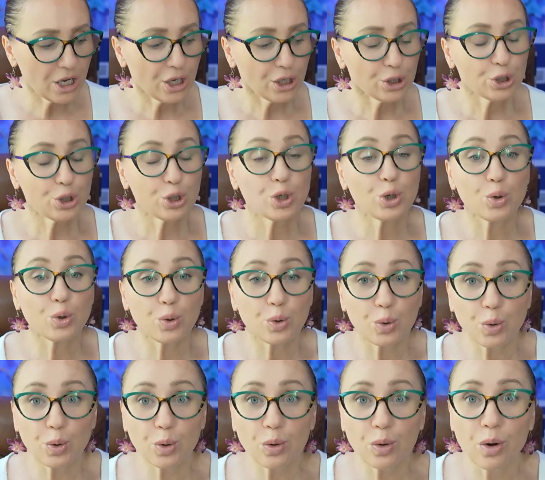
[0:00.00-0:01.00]

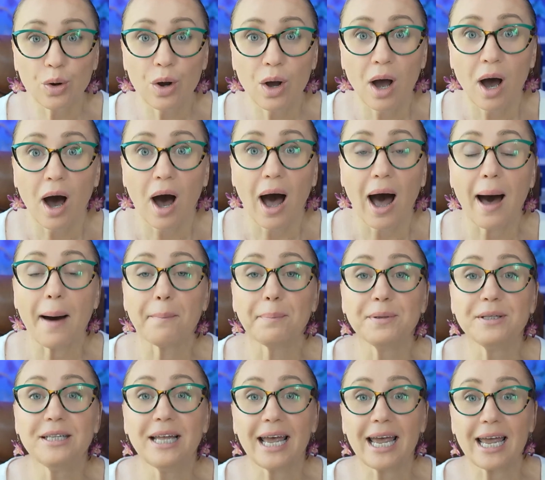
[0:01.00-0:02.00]
to
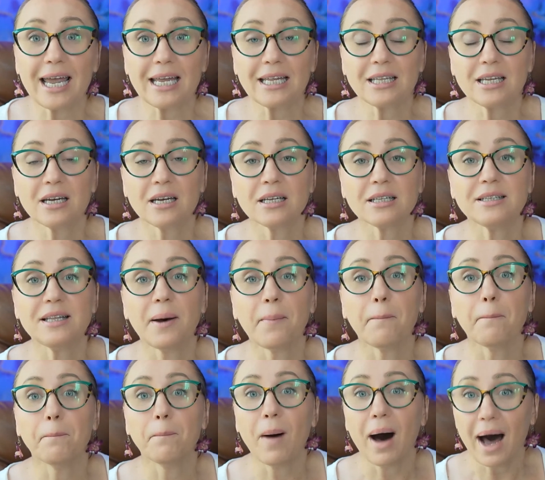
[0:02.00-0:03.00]
update the
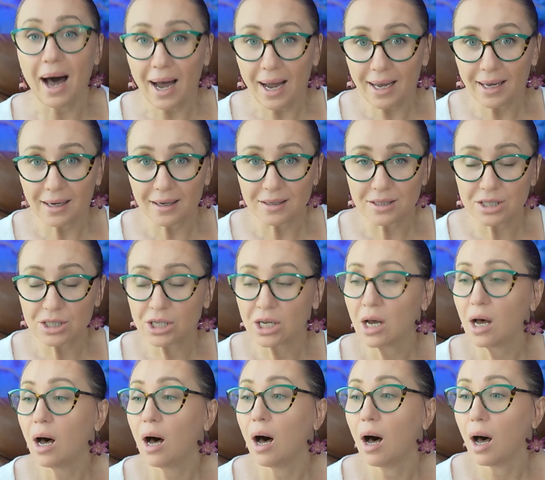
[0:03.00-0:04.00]
miles
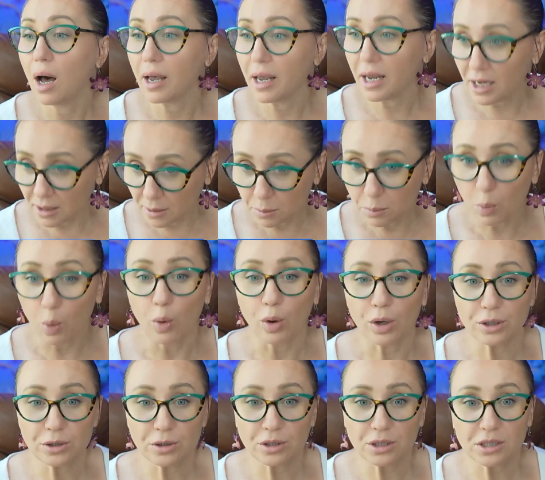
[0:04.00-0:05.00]
in
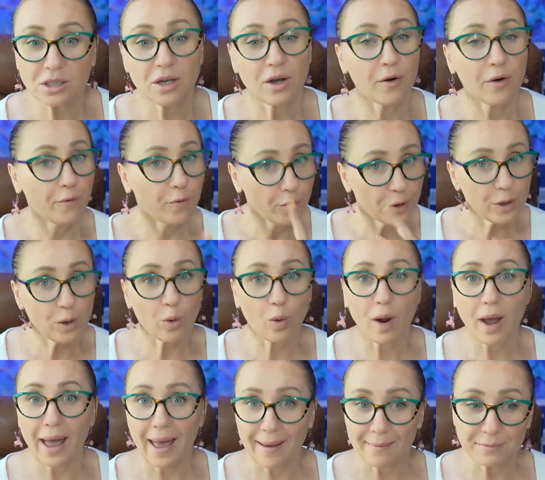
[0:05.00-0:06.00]
Modus for
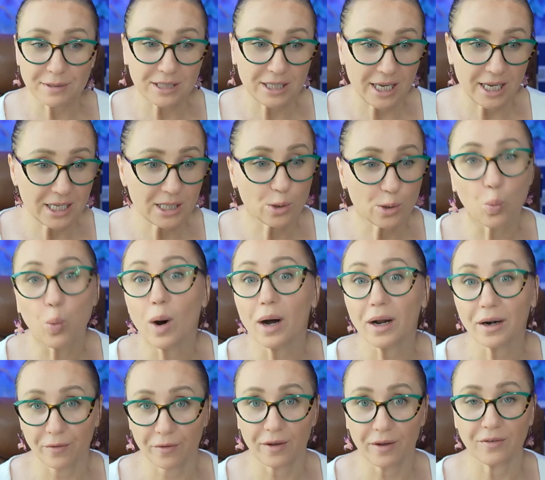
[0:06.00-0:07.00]
your MCS
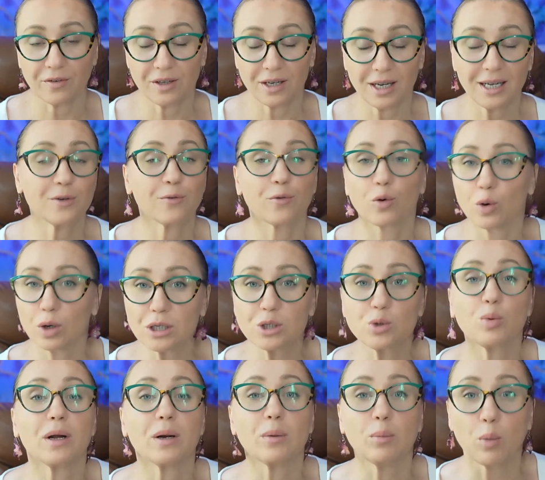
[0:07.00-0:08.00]
150. And of
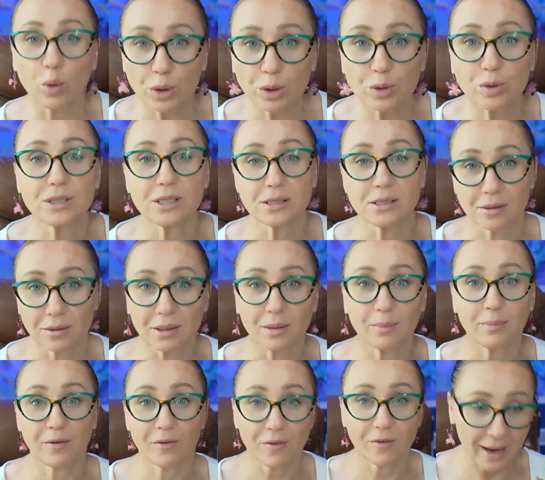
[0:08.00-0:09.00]
course, when Modus is going to
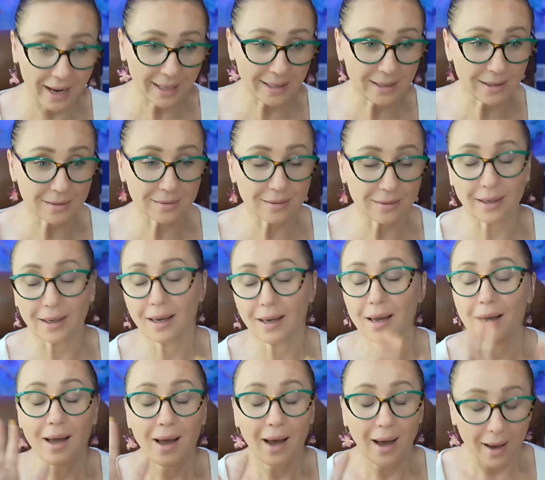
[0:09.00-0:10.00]
be finally
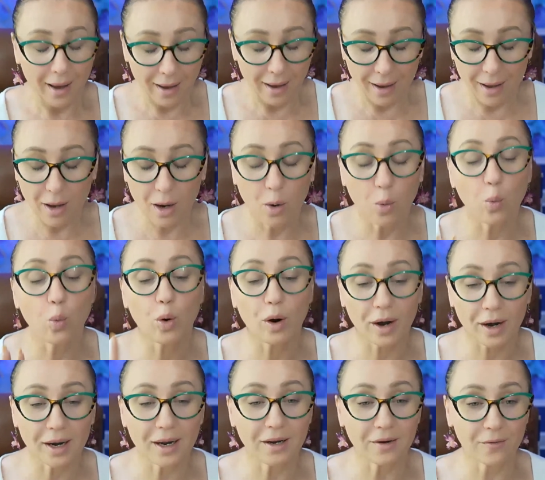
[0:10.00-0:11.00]

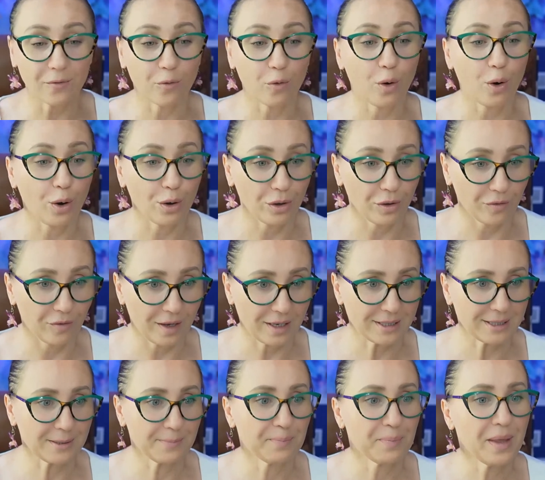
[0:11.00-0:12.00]
working for all of
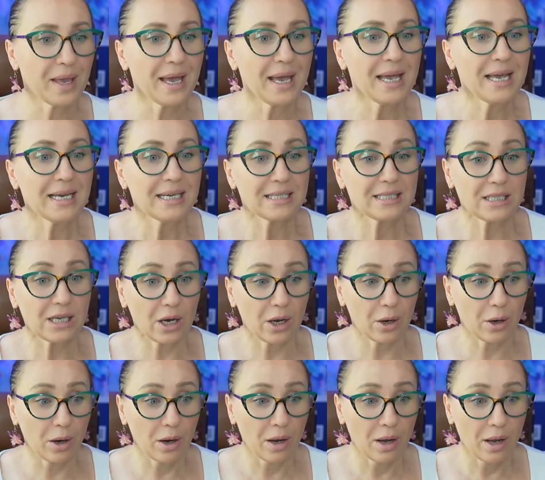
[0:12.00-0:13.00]
us. So